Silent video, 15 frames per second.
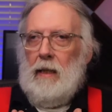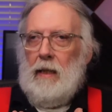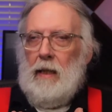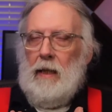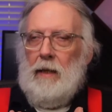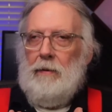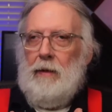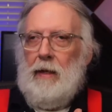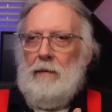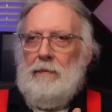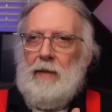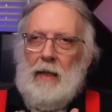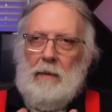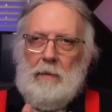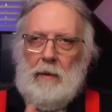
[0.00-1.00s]
they've
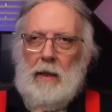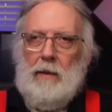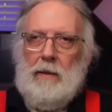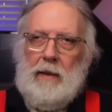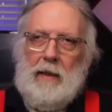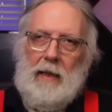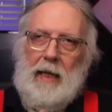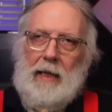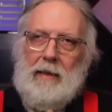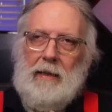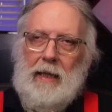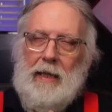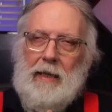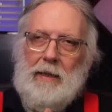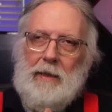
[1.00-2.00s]
come close to that
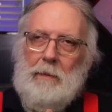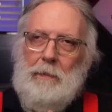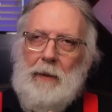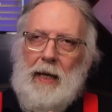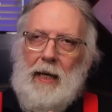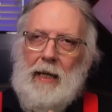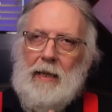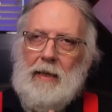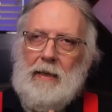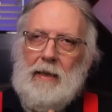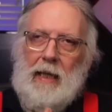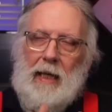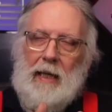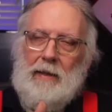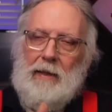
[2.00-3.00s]
date in the past,
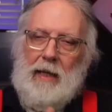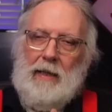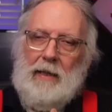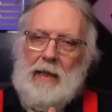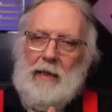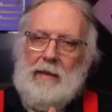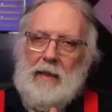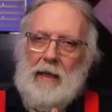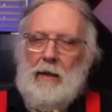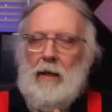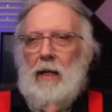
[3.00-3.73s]
and then they said,